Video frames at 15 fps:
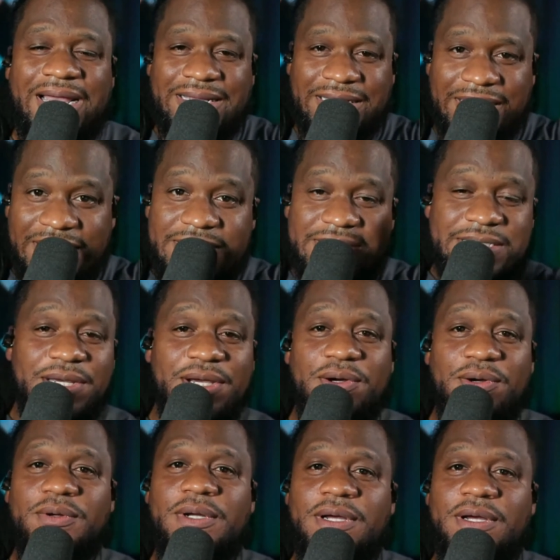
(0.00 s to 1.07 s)

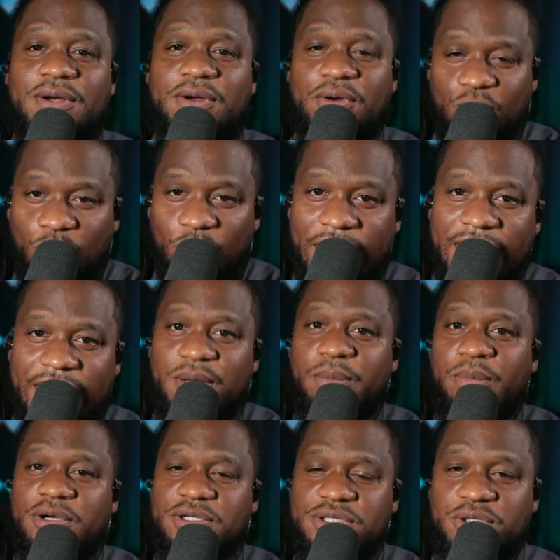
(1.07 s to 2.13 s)
Eliseo Way, the
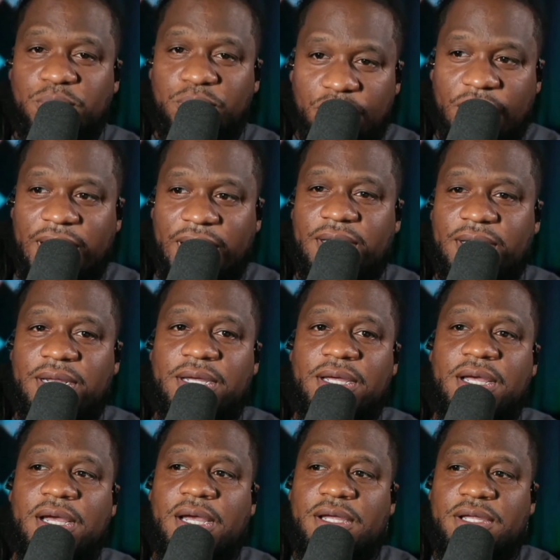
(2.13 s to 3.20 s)
personal brand,
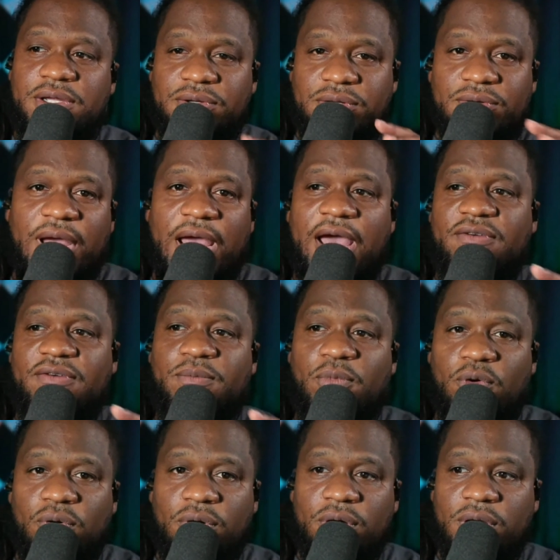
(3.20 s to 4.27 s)
you do have
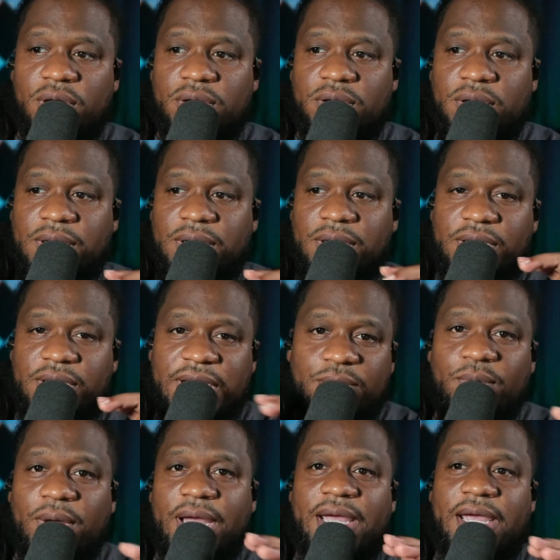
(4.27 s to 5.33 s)
more
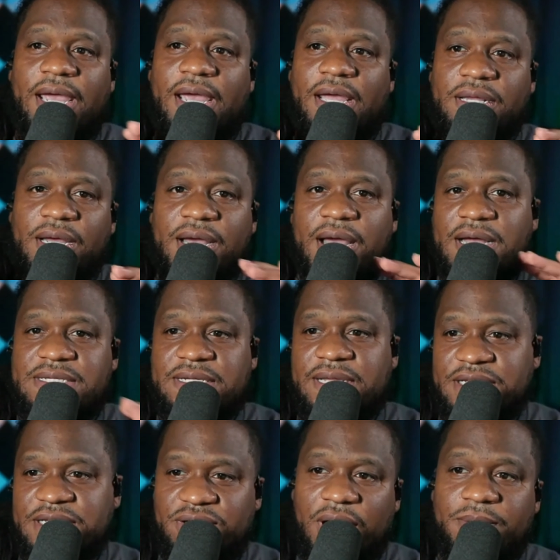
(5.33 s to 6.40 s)
leeway in the content
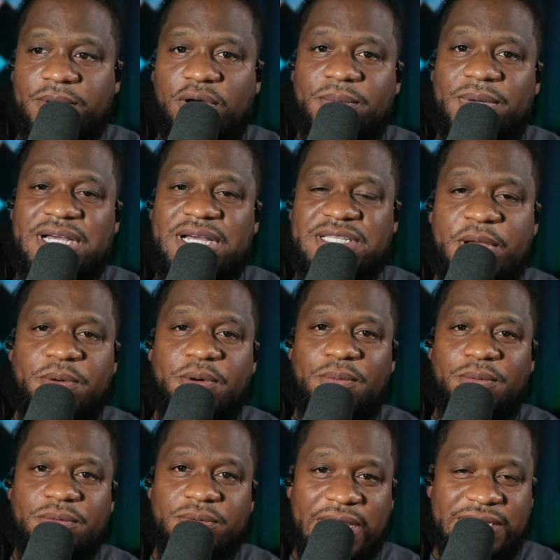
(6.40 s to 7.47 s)
that you upload, because
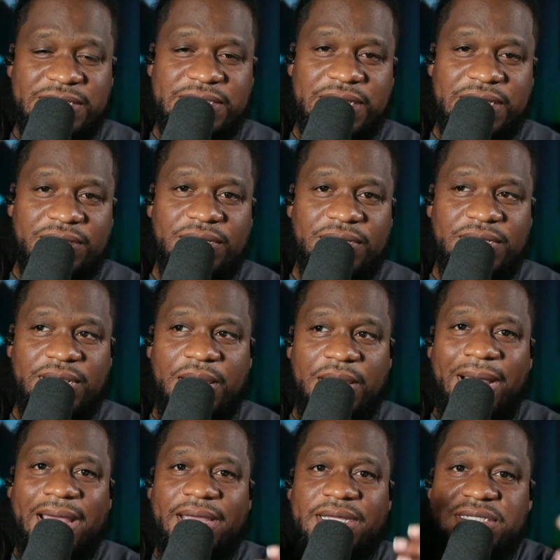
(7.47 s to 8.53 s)
people necessarily, they
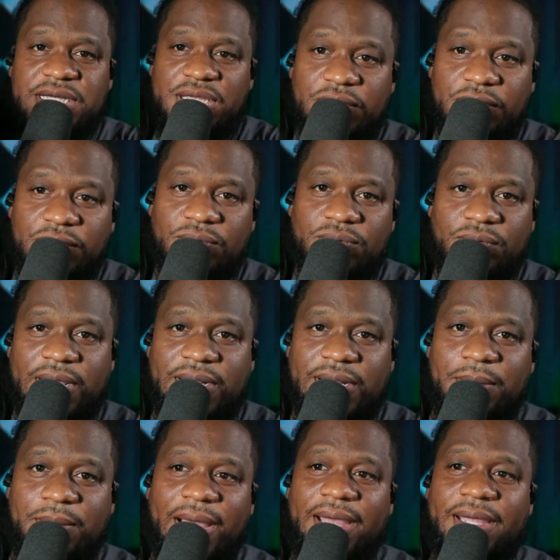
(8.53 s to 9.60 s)
buy into you, right?
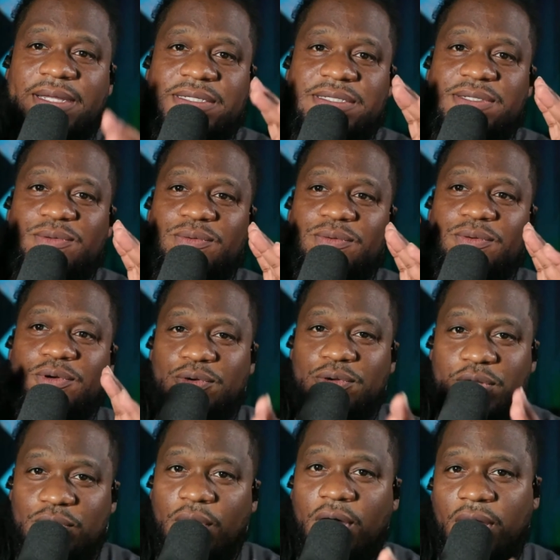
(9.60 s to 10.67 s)
They buy into who
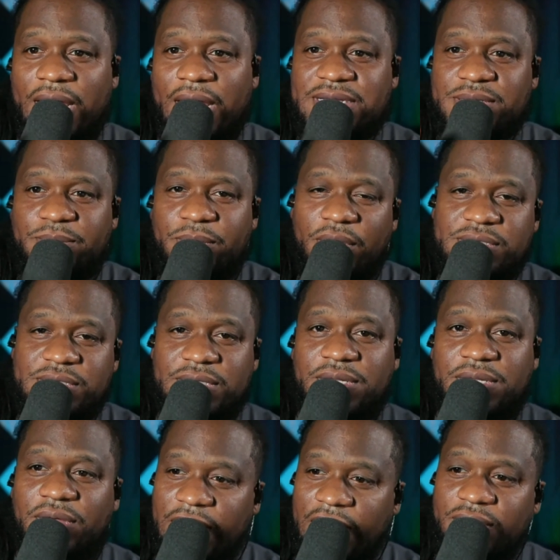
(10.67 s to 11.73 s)
you are as a person,
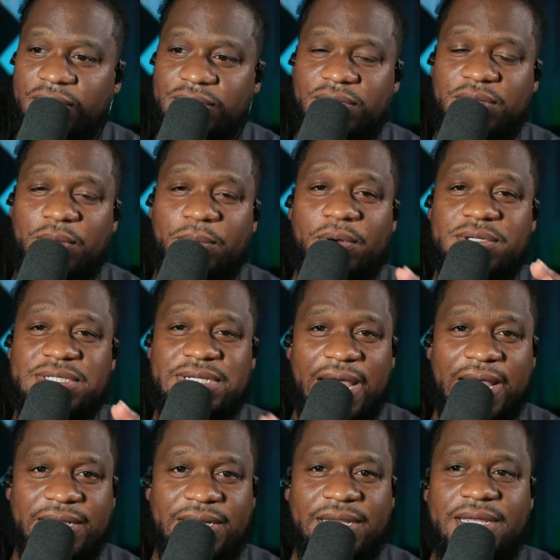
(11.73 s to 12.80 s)
your character, your
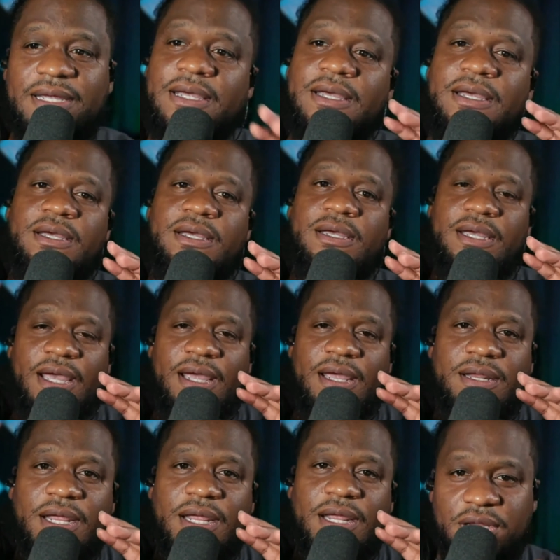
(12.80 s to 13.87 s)
personality,
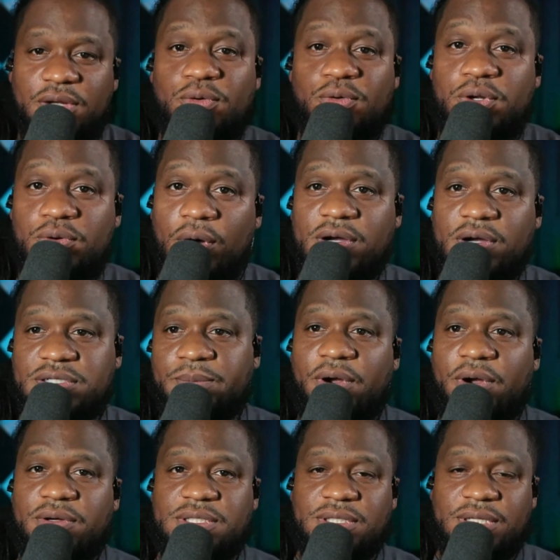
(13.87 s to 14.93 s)
and who you are as a
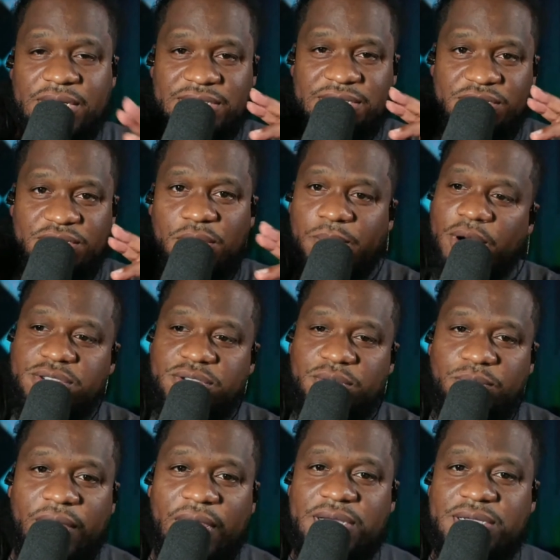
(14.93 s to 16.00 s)
person, because it's your
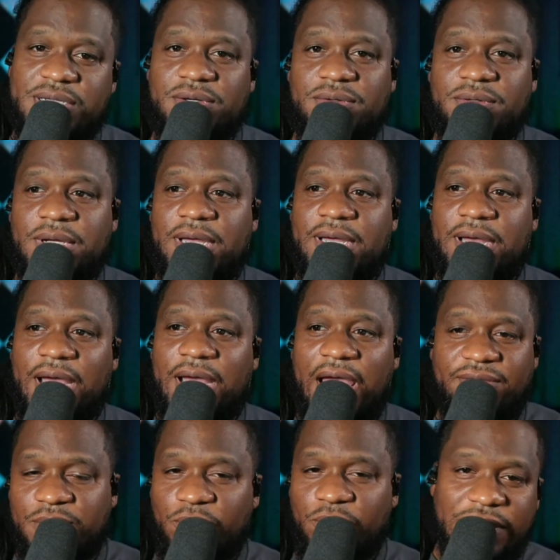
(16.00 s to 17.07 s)
personal brand. So I have a
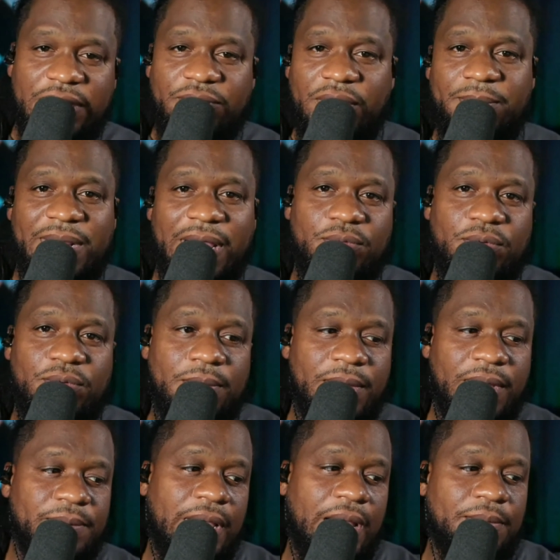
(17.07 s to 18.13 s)
little more leeway to be like,
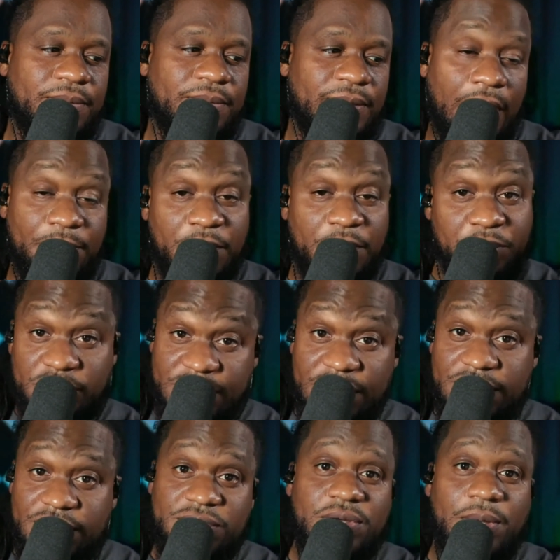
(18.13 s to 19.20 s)
well, I'm a
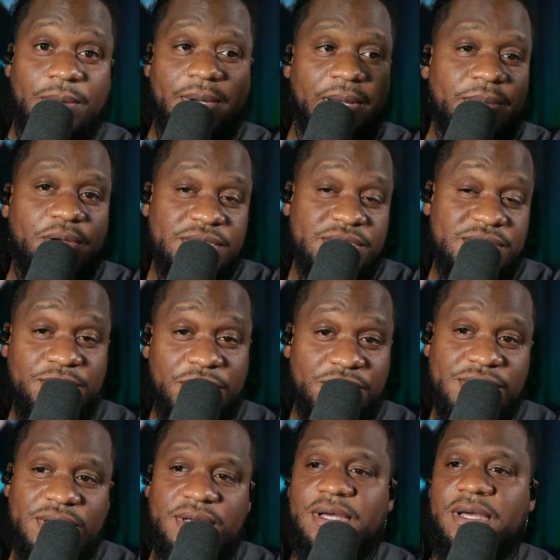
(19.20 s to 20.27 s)
musician, so I'm uploading some
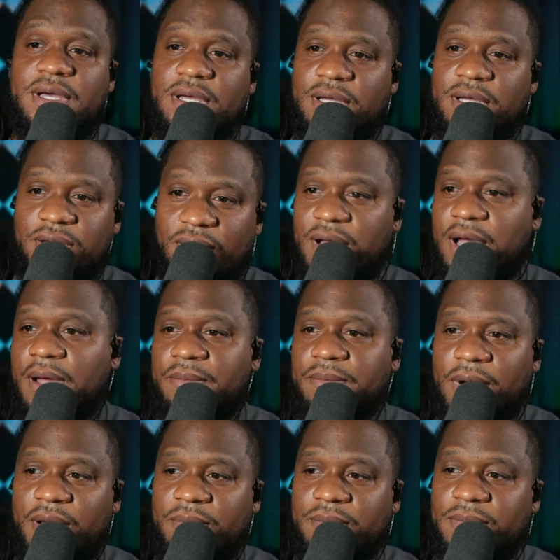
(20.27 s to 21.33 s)
music.
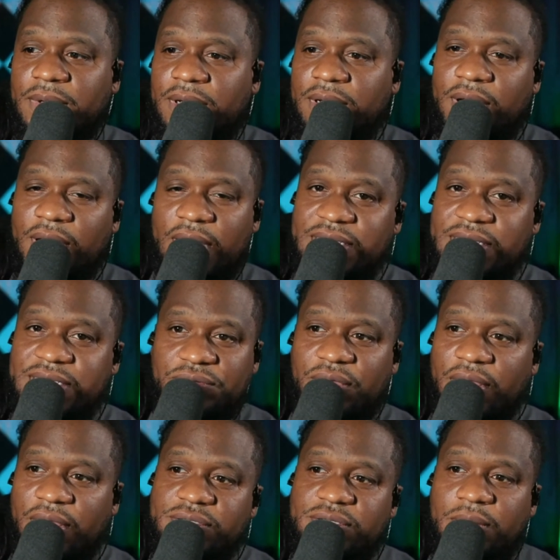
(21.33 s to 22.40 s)
I'm a content
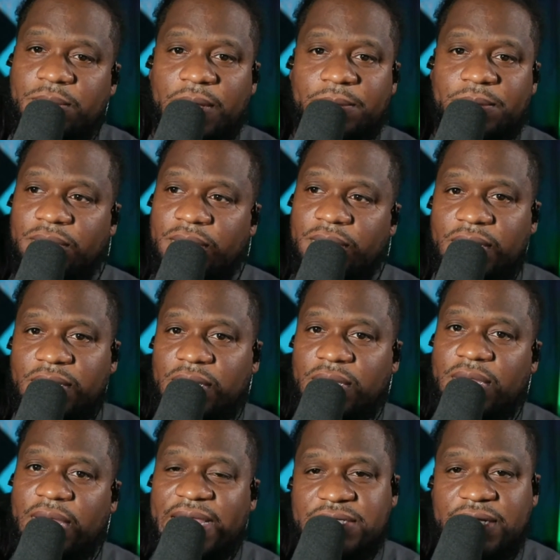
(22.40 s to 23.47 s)
creator, so I'm uploading
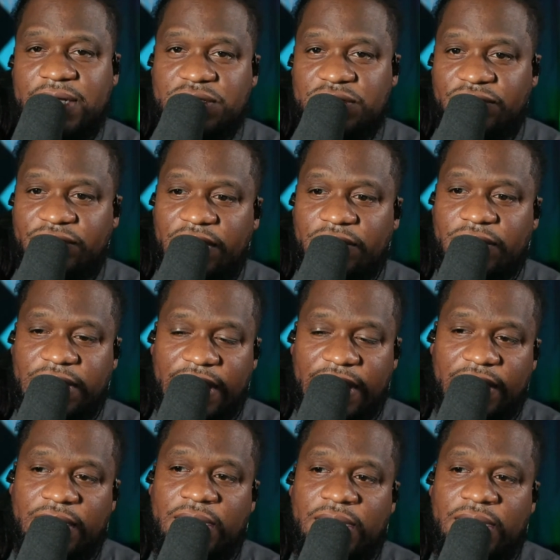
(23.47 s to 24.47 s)
a educational video today.